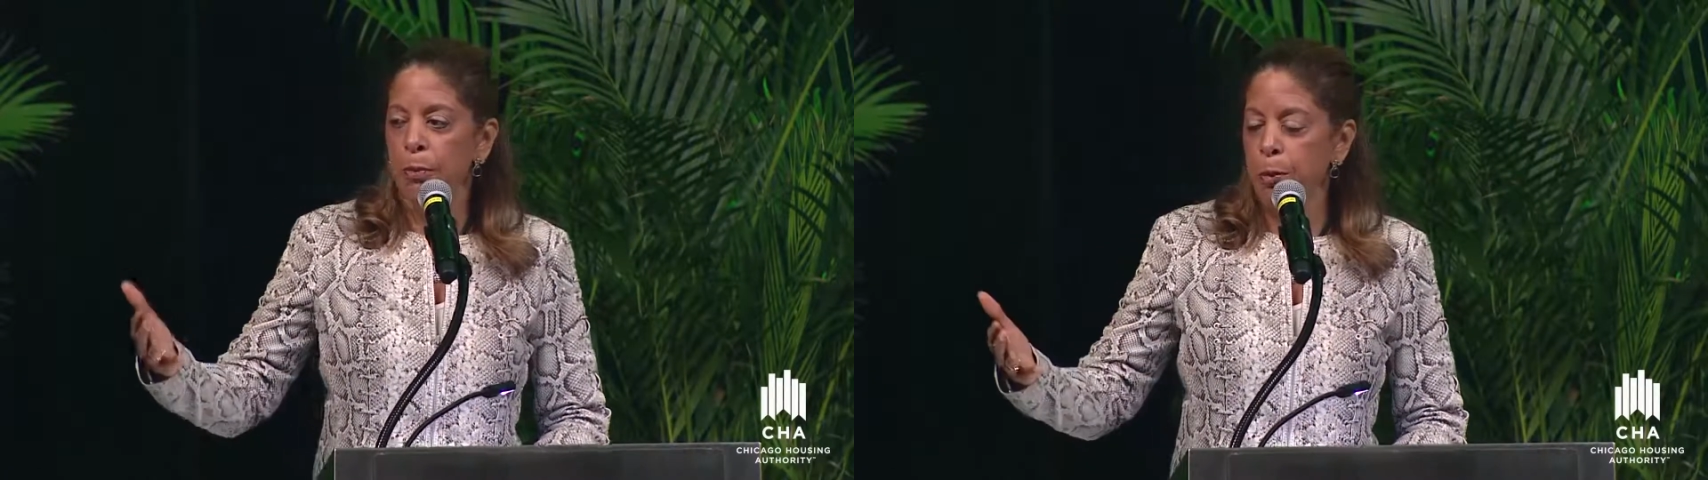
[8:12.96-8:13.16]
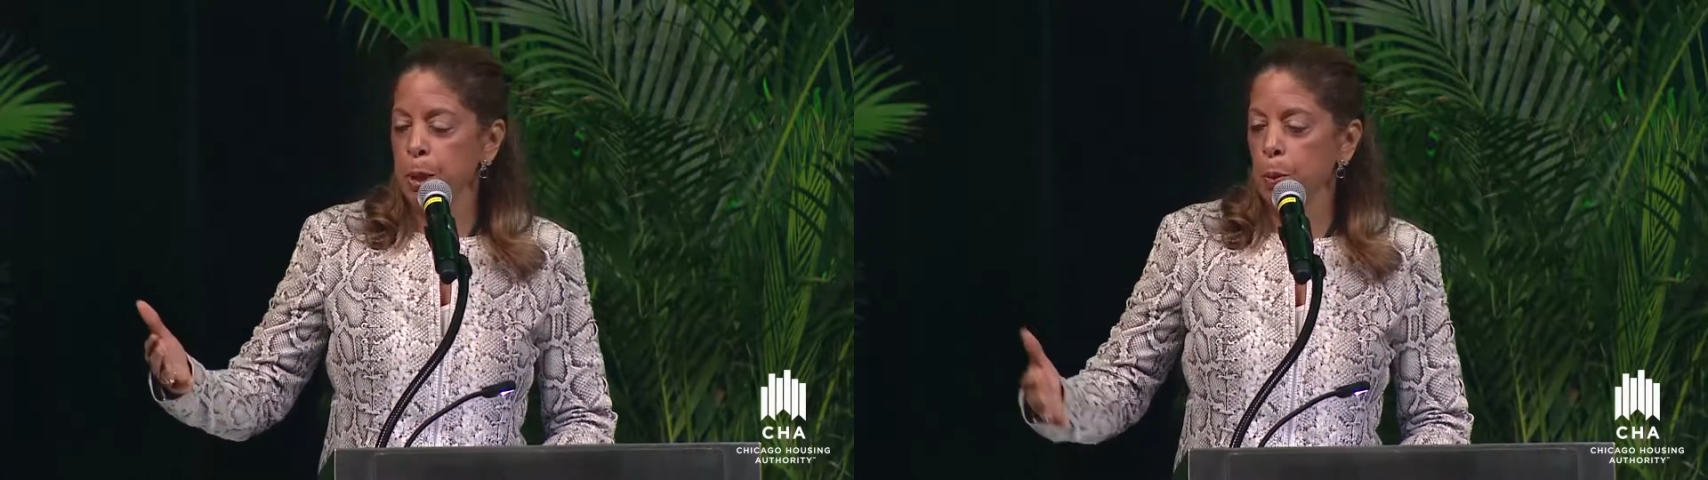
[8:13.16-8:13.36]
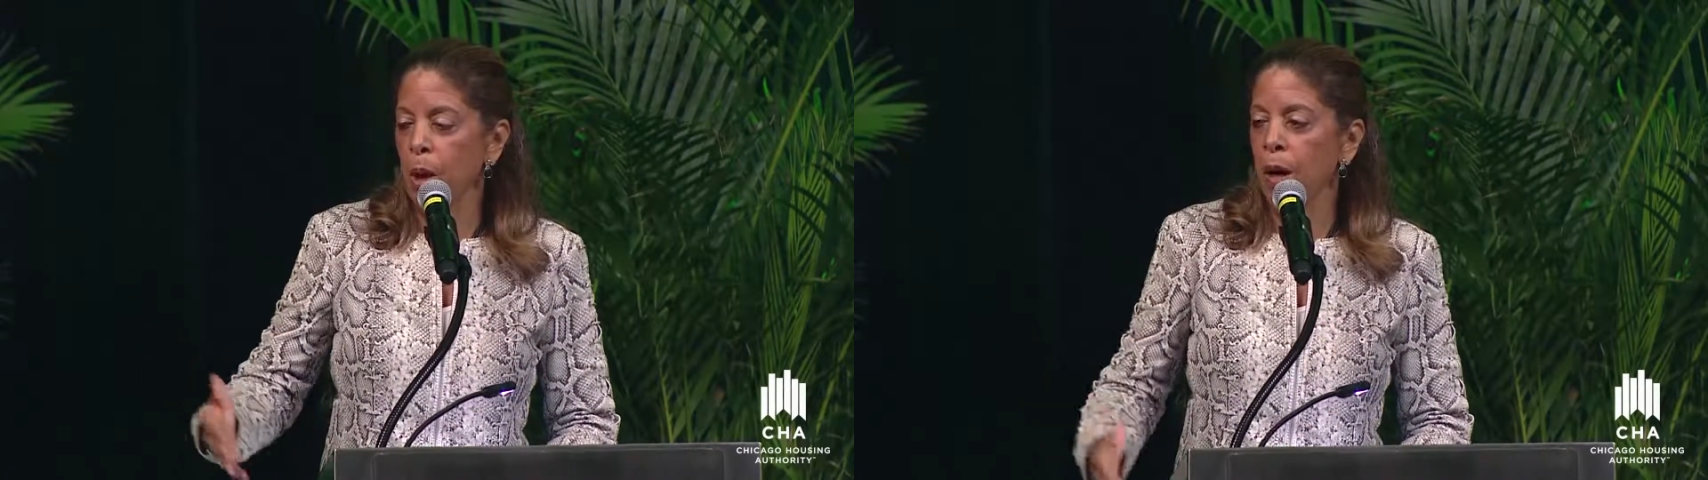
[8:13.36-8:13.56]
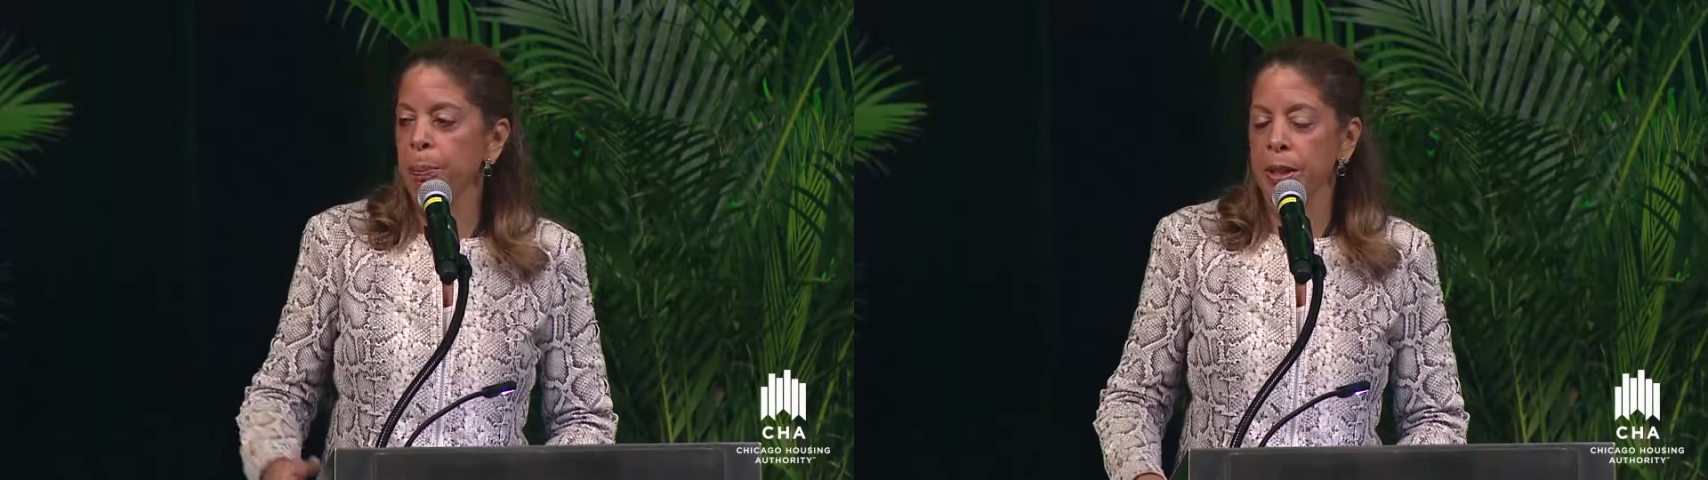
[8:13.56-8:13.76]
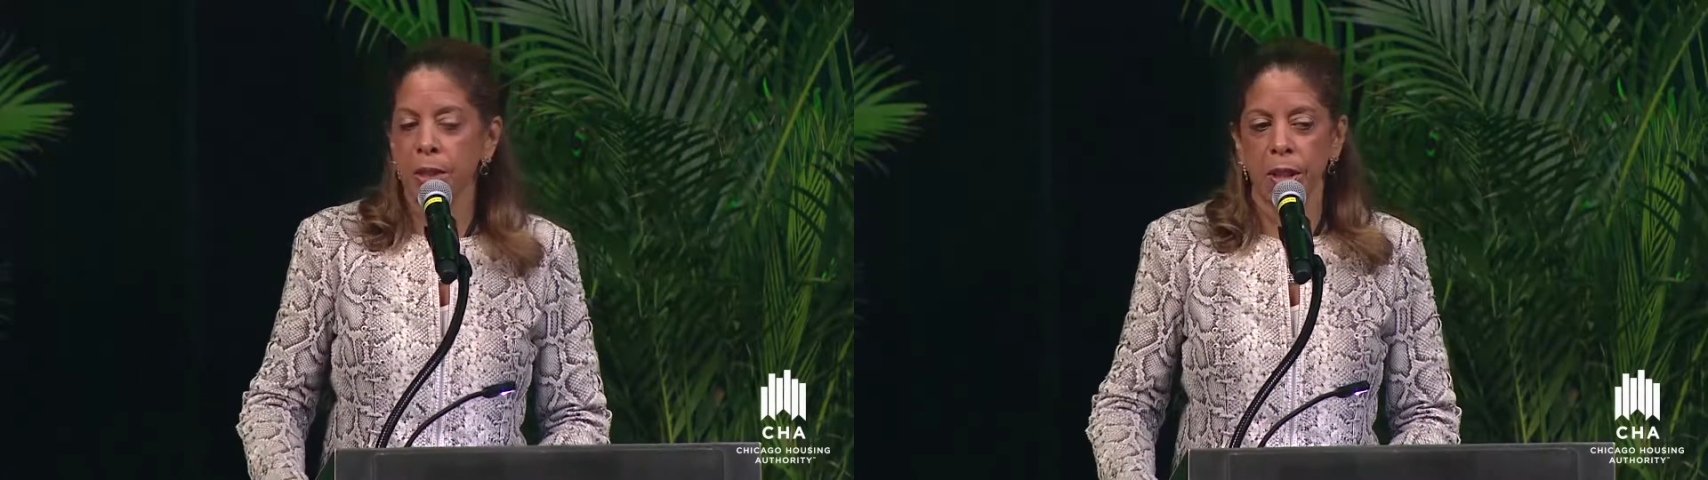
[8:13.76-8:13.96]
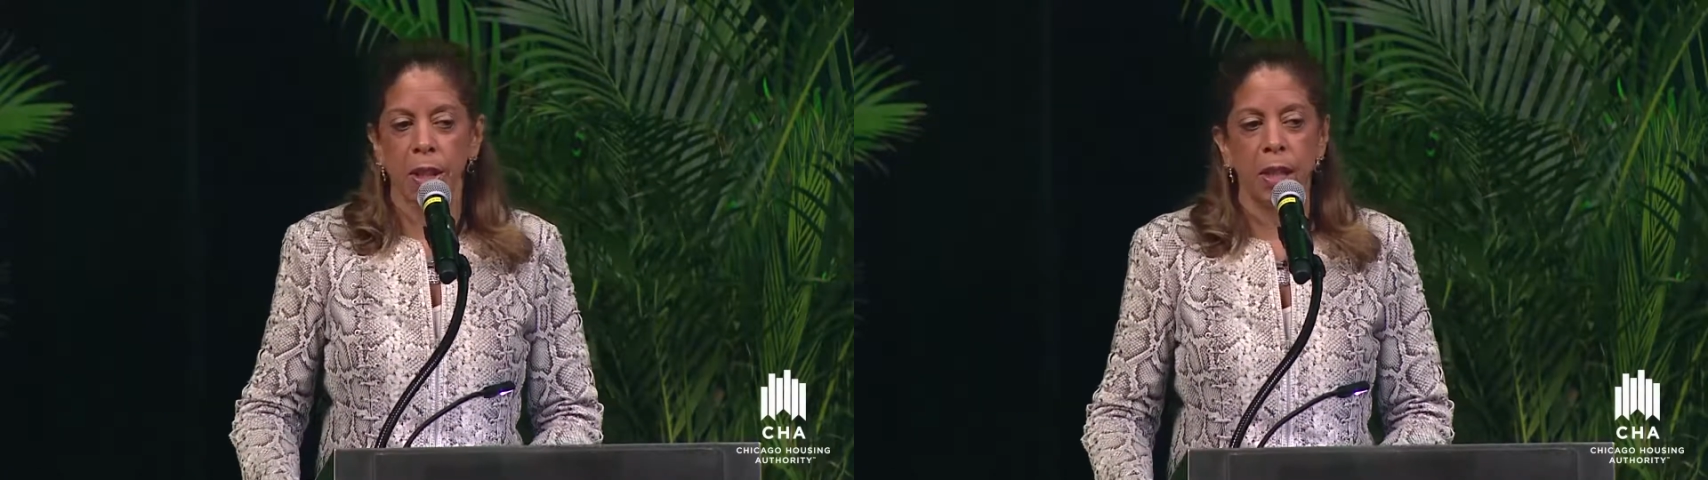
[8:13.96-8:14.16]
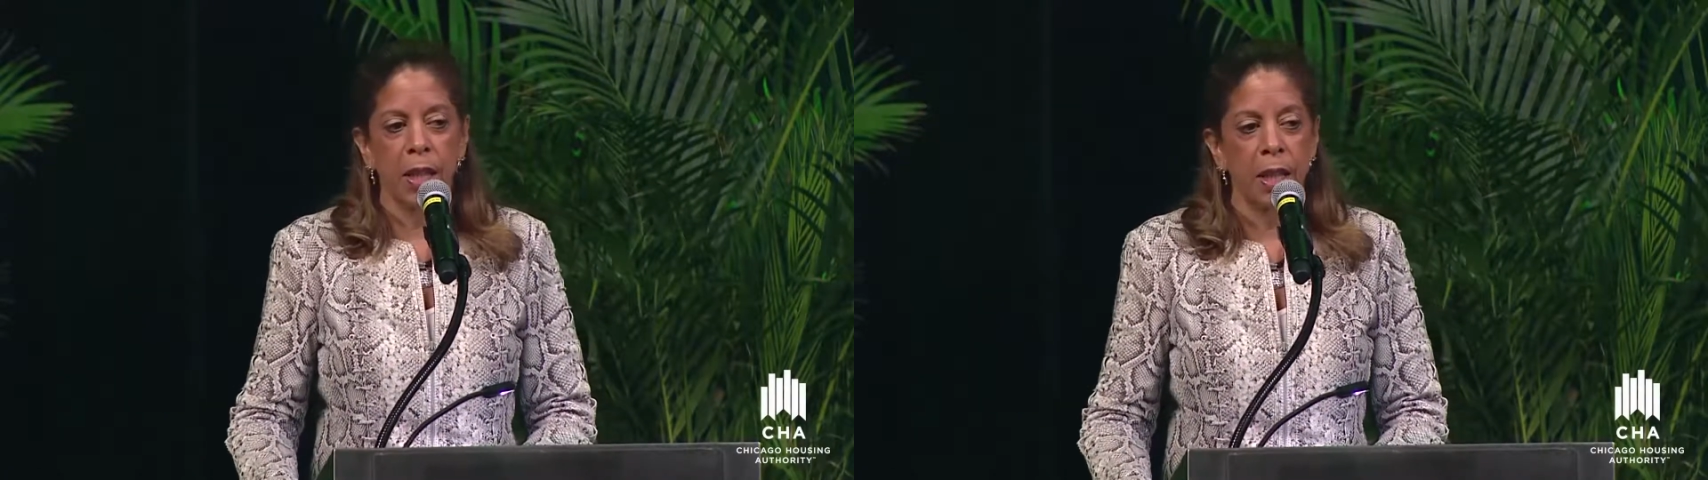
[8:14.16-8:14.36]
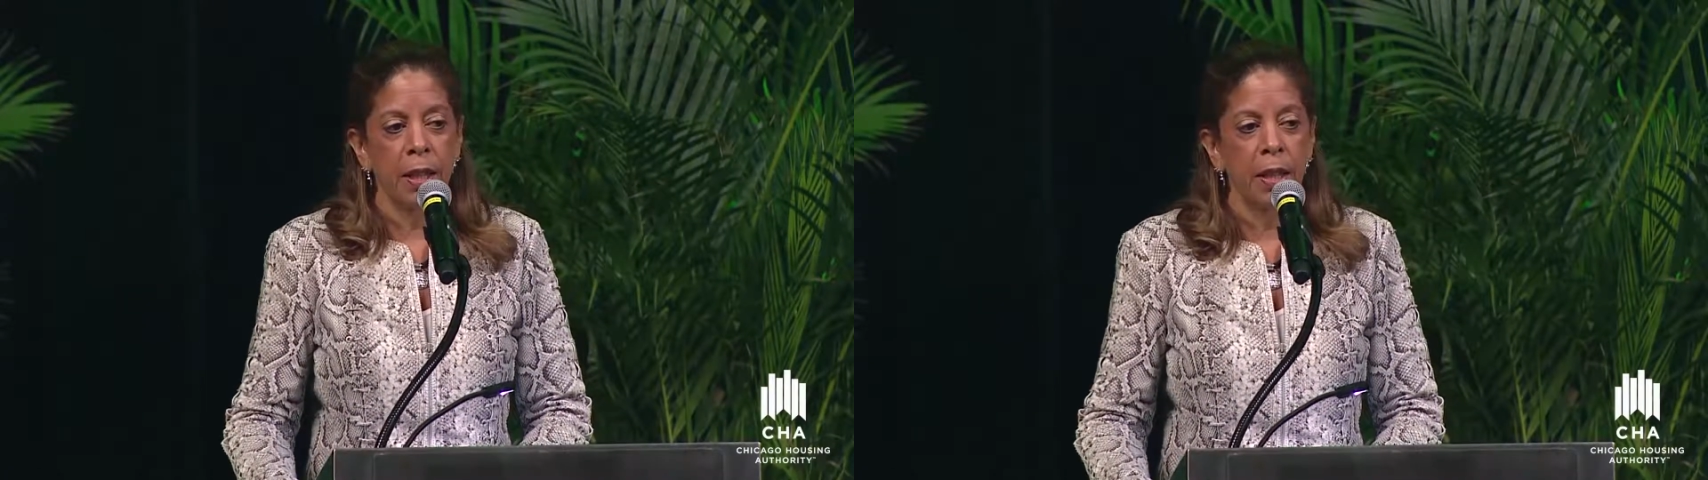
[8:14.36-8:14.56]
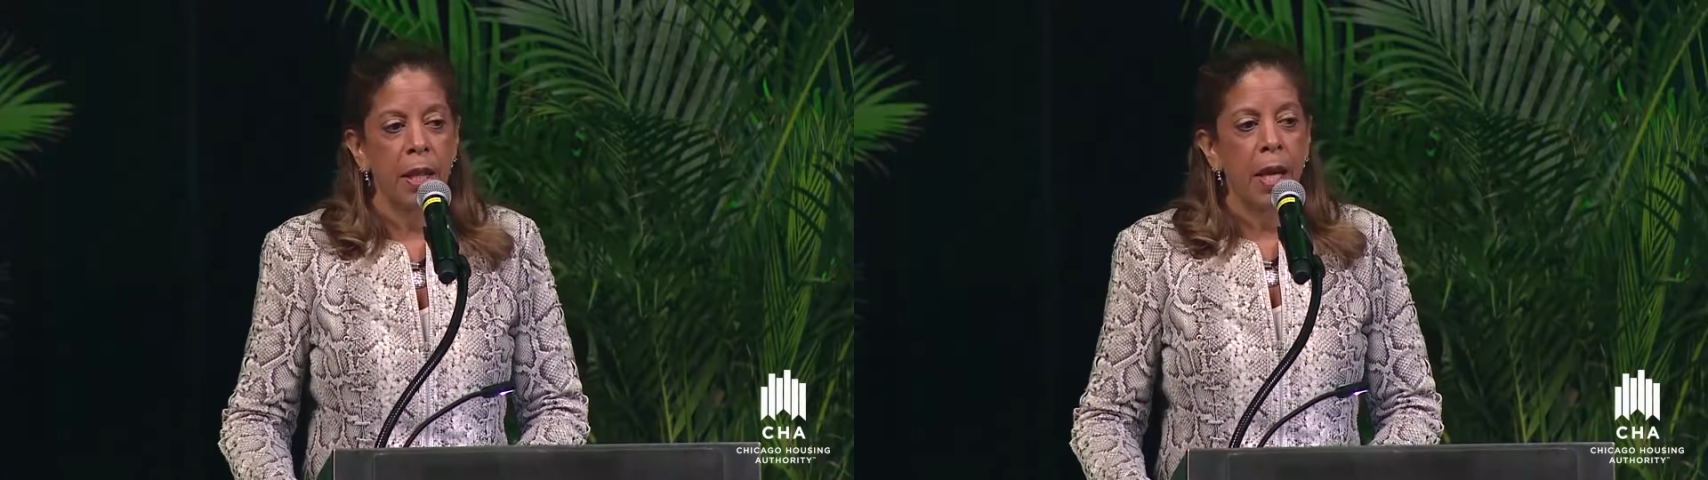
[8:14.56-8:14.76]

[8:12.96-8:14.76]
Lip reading: small businesses in,